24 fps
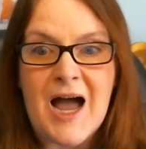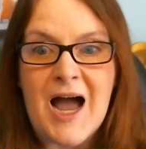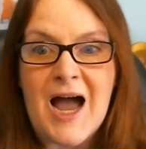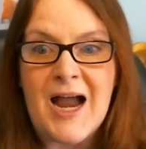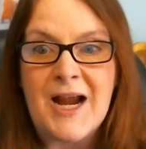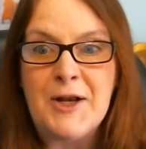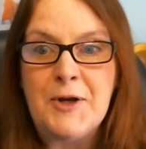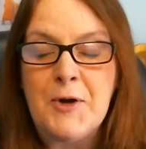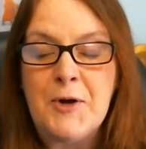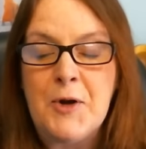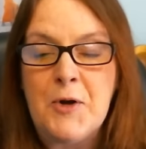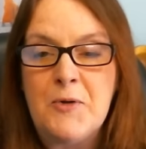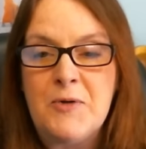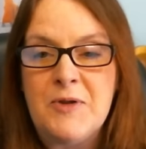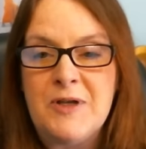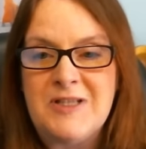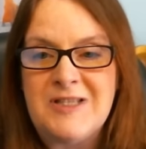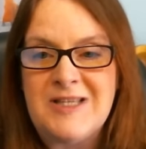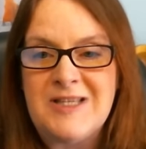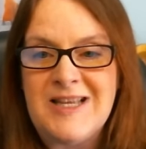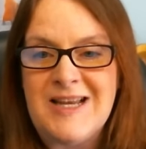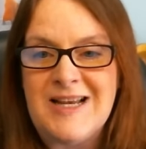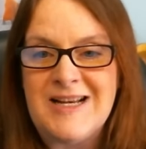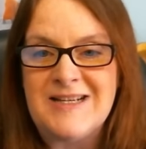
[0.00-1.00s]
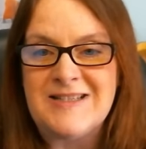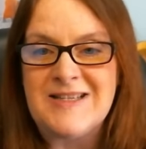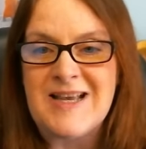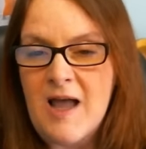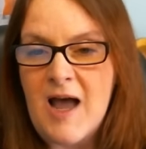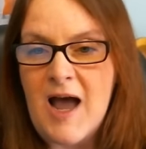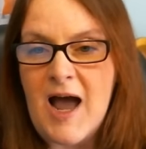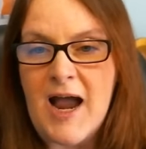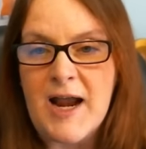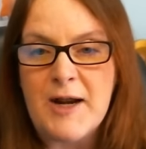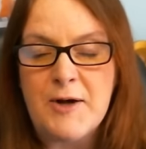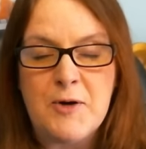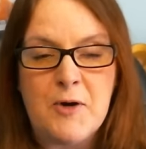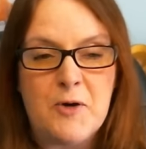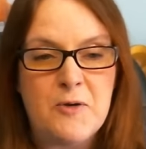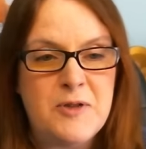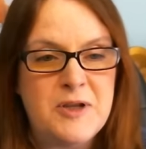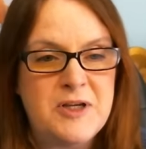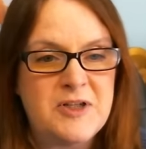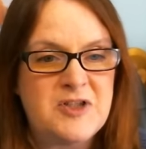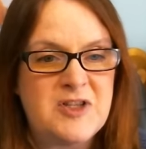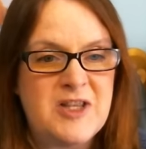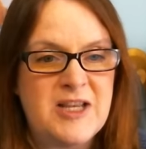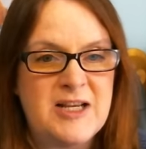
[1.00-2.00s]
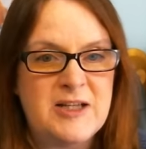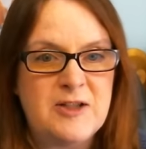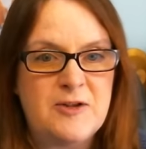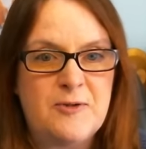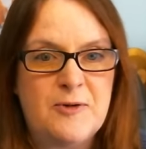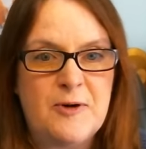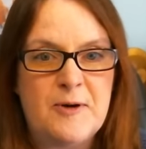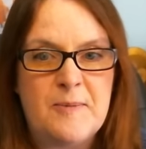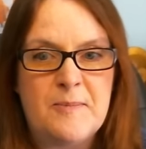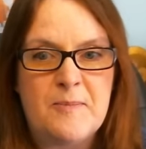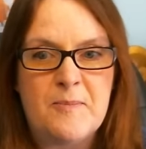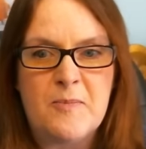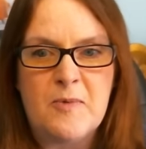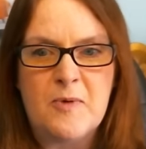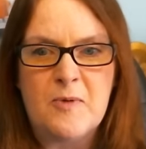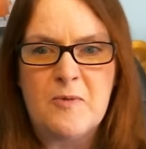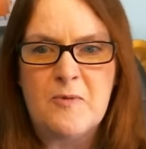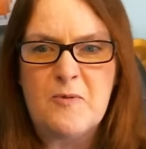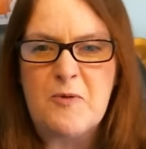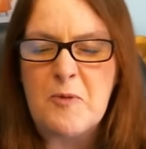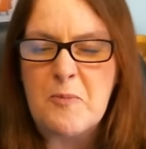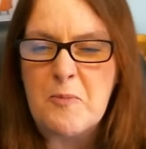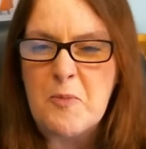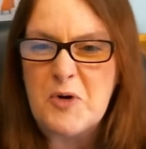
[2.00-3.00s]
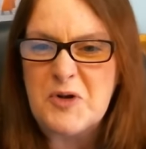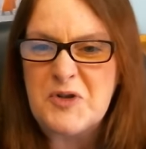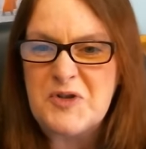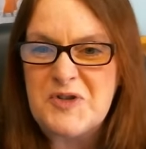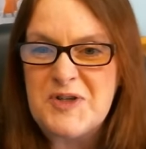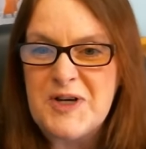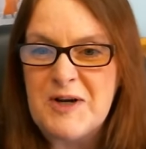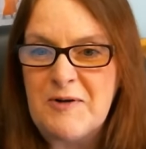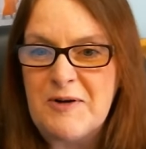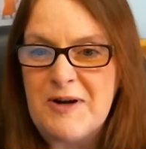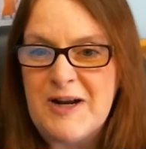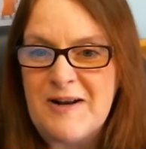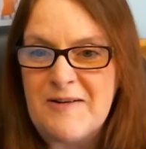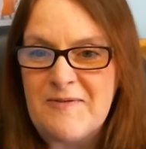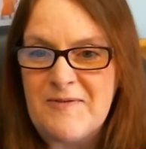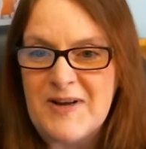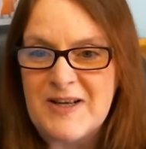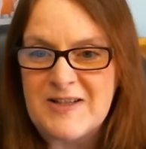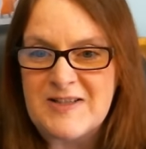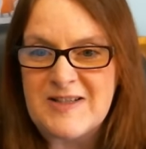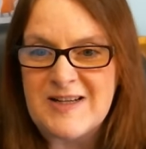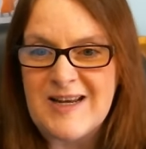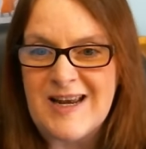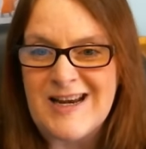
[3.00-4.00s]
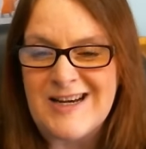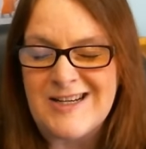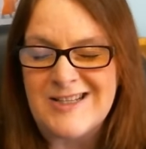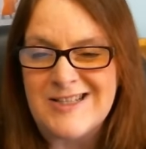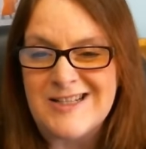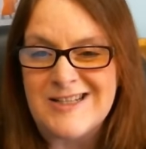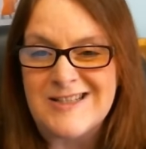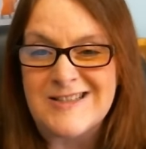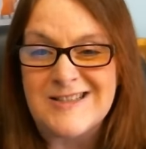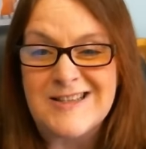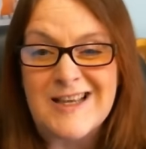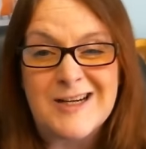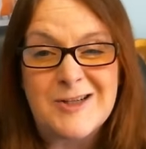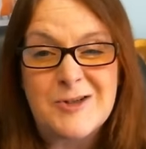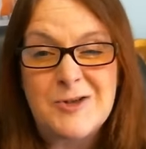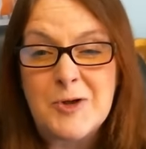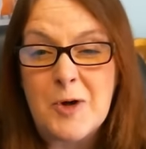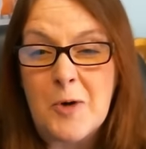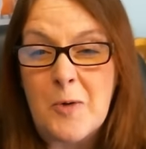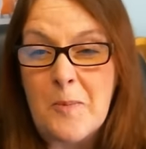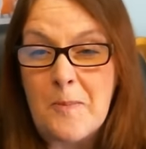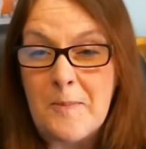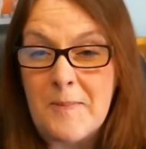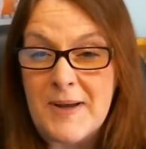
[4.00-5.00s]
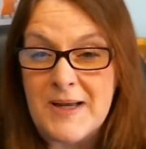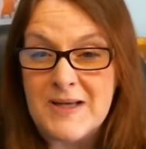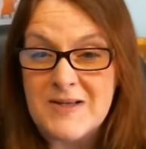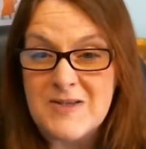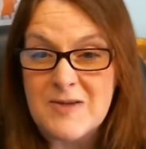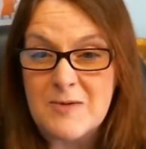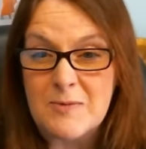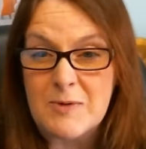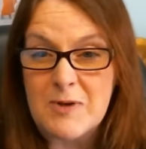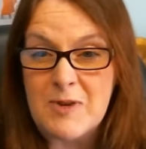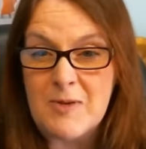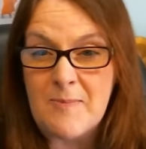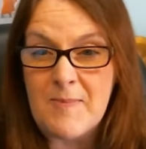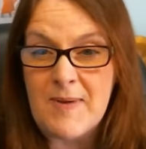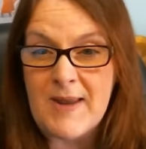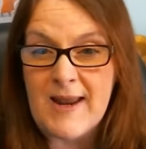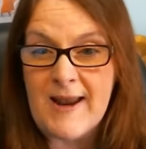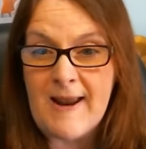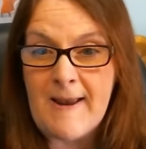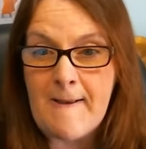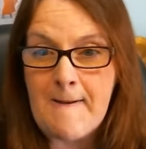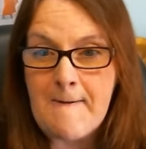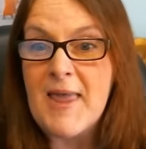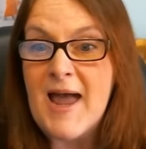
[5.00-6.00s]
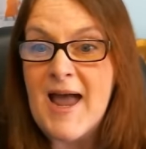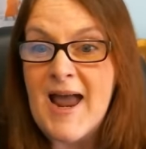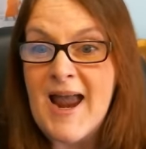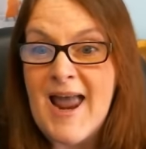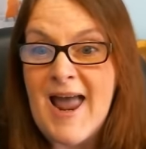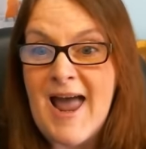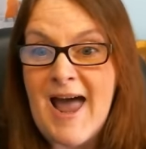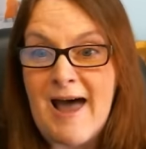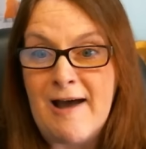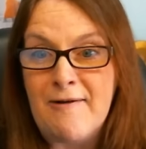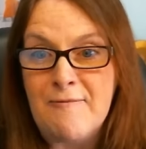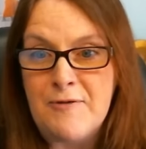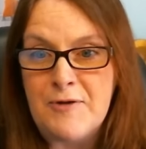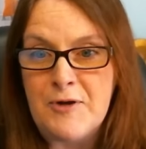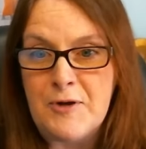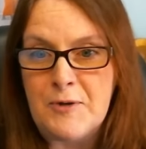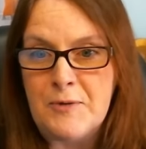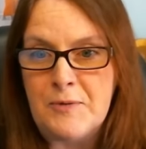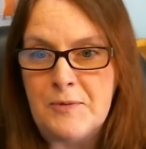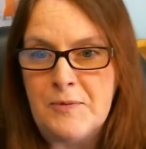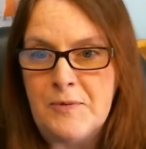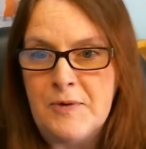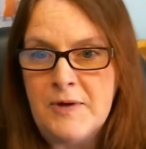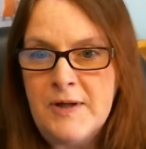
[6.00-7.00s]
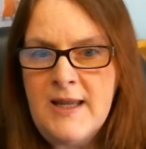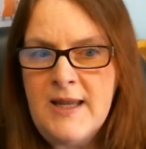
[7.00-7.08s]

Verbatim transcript: I know these things. I know these things from, from more secret investigations. Like, don't mess with me. I have you.